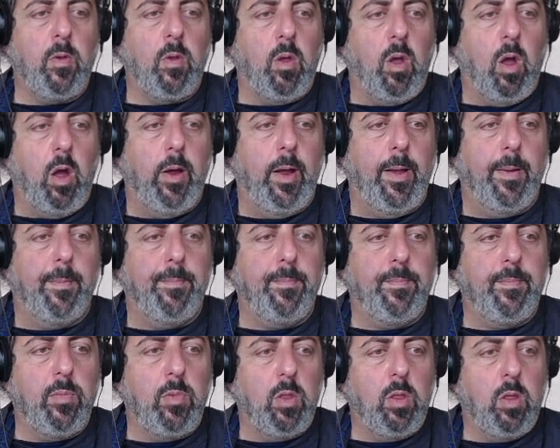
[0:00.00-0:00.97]
All right.
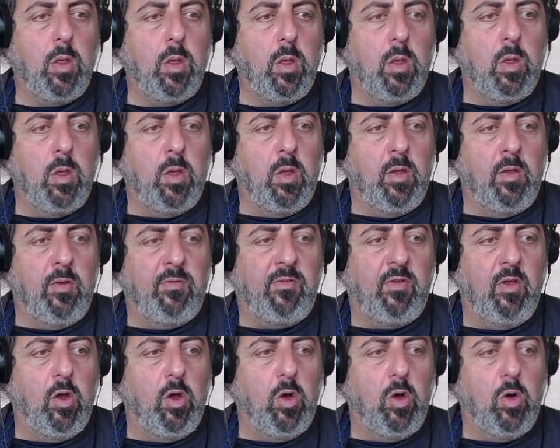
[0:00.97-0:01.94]

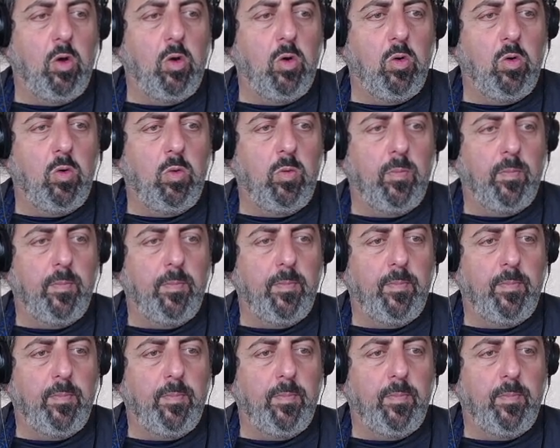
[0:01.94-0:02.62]
So